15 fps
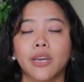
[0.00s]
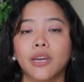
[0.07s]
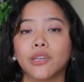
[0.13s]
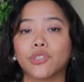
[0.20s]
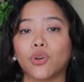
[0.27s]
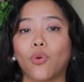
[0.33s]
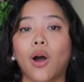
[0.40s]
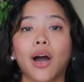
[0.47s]

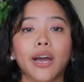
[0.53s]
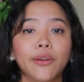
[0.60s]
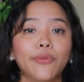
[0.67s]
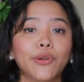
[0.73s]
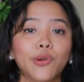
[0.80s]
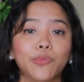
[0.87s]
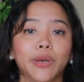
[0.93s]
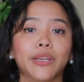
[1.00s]
So I
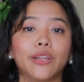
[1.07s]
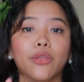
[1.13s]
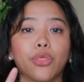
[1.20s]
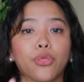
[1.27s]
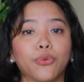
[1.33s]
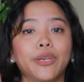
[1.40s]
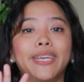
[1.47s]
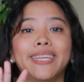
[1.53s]
recommend
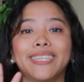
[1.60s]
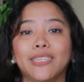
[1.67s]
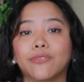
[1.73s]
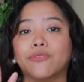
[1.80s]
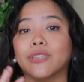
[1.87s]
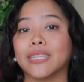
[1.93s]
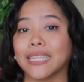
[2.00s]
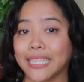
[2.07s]
3
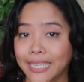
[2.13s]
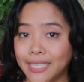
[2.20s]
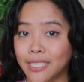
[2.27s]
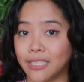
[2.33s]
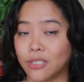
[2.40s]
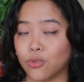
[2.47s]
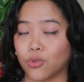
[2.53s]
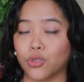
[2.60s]
different
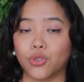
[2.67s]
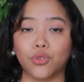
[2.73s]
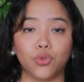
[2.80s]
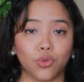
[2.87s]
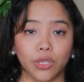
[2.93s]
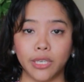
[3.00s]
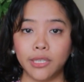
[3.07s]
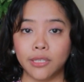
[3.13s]
lists or to-do
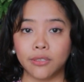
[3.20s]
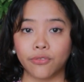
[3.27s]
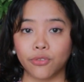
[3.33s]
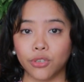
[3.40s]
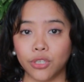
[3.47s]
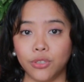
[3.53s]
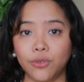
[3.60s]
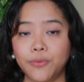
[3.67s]
lists for
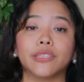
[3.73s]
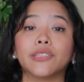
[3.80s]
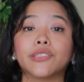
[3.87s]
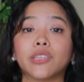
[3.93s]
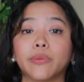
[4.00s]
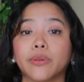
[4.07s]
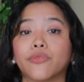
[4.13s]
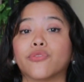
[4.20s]
you. This is
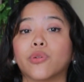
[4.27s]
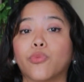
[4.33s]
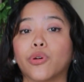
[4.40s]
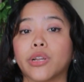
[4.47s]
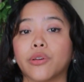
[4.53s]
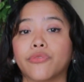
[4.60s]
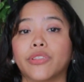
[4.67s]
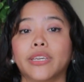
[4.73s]
coming from
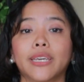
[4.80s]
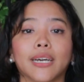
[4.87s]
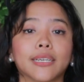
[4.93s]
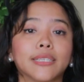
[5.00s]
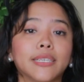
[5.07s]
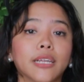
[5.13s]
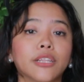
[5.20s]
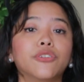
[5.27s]
one of the
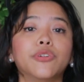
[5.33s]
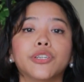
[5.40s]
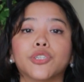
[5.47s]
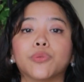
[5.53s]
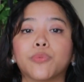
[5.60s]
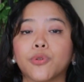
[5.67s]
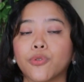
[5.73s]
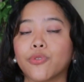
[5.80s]

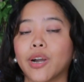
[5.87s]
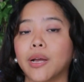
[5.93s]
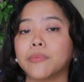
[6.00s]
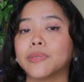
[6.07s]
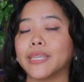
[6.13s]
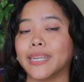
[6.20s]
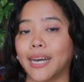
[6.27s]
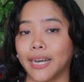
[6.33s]
accelerator
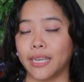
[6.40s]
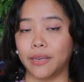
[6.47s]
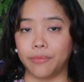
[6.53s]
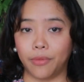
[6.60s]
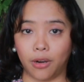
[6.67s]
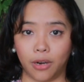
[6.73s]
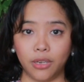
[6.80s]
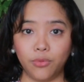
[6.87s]
programs that I
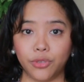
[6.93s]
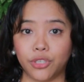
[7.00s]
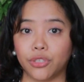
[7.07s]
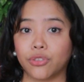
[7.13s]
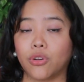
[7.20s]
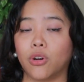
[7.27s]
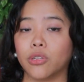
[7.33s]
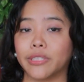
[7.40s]
am on, which
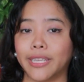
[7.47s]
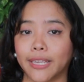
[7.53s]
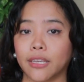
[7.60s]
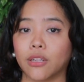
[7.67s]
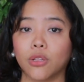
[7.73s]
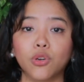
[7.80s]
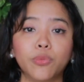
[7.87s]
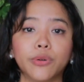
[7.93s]
is called
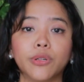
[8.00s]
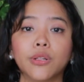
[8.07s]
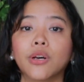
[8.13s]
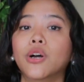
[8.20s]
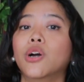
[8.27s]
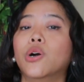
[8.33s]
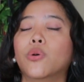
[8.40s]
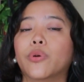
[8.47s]
Dent Global,
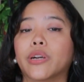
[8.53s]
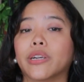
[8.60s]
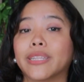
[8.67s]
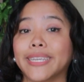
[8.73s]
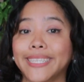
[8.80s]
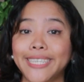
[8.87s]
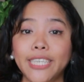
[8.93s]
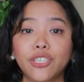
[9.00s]
where
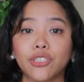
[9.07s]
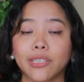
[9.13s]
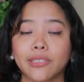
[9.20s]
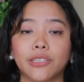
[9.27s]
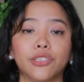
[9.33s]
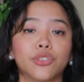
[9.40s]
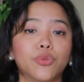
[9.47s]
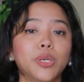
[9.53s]
they teach us
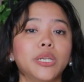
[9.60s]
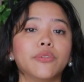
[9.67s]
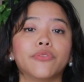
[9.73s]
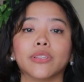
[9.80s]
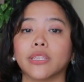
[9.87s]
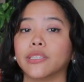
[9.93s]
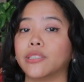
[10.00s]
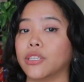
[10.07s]
there's 3
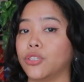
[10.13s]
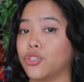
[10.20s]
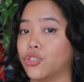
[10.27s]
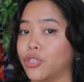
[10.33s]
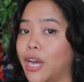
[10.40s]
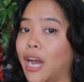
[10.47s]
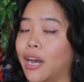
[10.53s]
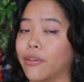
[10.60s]
different lists that you
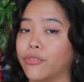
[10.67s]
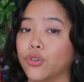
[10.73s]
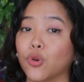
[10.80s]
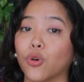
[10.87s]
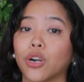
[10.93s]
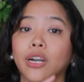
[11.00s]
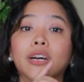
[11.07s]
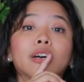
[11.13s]
should have:
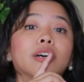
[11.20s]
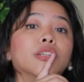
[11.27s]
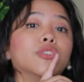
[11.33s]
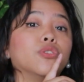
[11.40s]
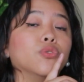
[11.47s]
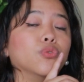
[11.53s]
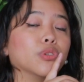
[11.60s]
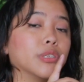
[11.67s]
your
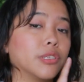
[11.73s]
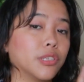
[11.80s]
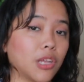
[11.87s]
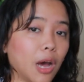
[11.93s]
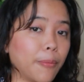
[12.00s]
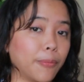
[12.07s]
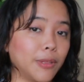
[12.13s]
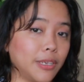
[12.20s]
to
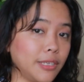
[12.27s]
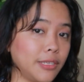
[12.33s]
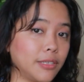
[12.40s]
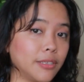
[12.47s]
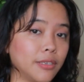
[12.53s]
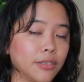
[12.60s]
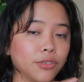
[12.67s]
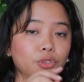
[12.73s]
stop
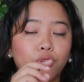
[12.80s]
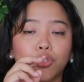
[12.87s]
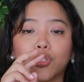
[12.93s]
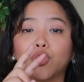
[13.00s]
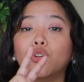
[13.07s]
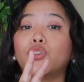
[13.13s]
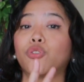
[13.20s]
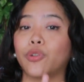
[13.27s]
list, your
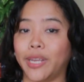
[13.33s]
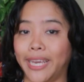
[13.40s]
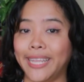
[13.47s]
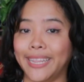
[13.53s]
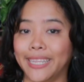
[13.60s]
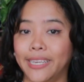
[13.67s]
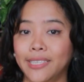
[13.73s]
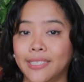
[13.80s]
to
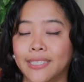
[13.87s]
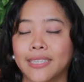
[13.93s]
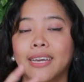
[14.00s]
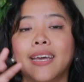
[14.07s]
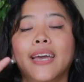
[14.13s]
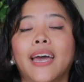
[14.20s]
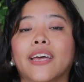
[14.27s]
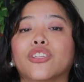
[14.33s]
create list,
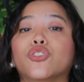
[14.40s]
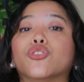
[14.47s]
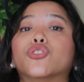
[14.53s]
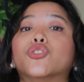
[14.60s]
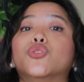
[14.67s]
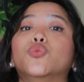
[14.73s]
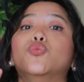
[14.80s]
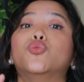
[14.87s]
and your
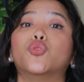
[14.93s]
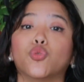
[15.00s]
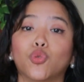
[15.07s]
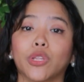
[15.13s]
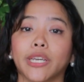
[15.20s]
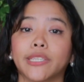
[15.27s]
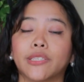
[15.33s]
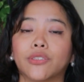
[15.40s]

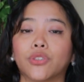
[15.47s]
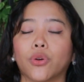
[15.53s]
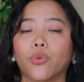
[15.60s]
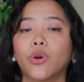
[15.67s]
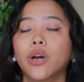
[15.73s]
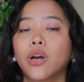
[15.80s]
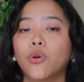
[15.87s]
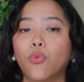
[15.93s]
to-do list. So
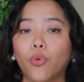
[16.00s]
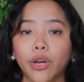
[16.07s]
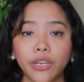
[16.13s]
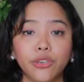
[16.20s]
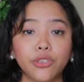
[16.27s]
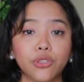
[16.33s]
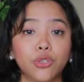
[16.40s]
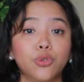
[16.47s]
what
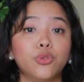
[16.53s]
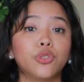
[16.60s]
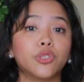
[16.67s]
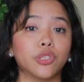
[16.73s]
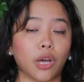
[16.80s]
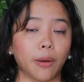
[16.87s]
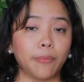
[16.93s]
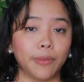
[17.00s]
your to
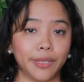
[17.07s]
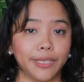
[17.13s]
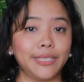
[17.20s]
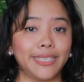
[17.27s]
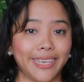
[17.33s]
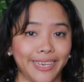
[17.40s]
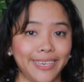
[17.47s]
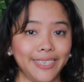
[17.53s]
stop list
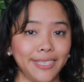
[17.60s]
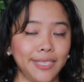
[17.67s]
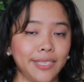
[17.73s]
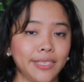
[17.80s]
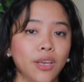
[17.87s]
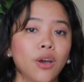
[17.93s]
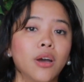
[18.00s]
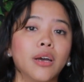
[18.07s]

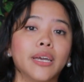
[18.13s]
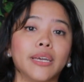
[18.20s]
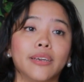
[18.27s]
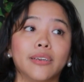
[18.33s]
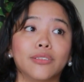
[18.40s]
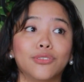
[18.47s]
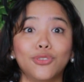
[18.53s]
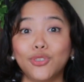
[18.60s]
is
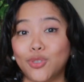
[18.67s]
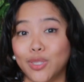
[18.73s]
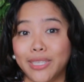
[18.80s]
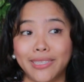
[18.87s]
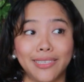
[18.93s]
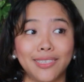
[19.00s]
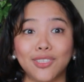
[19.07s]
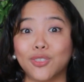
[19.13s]
usually
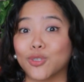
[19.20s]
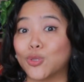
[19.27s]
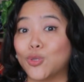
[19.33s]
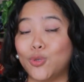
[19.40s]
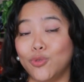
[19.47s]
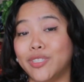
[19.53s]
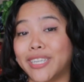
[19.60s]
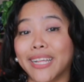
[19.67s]
this is your
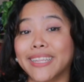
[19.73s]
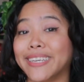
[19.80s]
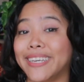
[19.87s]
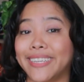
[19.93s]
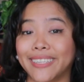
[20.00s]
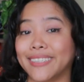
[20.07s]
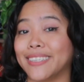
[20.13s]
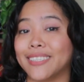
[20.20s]
to
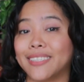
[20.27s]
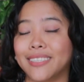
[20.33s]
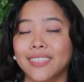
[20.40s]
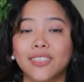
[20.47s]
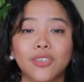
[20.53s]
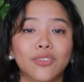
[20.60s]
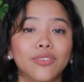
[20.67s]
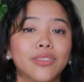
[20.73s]
delegate list.
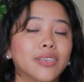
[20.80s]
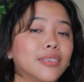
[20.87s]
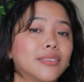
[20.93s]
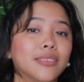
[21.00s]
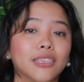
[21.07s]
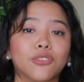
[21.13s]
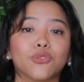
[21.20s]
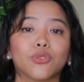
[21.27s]
These are things
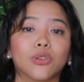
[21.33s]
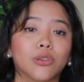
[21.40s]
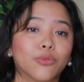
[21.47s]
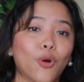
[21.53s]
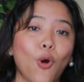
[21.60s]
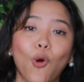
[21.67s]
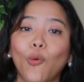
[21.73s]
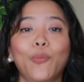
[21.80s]
that you're
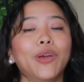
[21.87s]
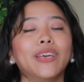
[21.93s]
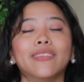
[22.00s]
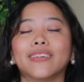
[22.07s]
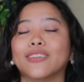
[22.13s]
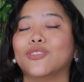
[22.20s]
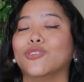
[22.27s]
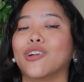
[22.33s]
hoping
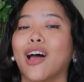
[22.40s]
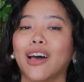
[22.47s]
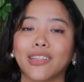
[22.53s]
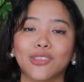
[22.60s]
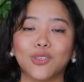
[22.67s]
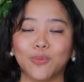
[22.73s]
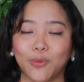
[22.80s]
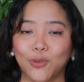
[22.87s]
you're
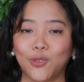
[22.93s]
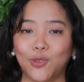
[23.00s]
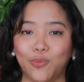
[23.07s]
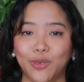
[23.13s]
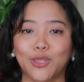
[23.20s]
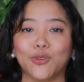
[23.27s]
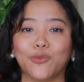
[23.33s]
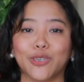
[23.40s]
not supposed to
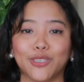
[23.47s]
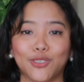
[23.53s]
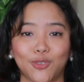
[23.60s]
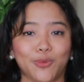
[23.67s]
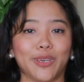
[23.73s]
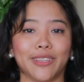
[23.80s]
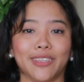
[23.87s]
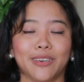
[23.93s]
be the one
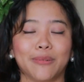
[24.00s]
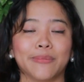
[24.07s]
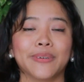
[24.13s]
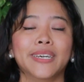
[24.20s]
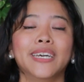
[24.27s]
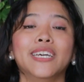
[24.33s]
doing them.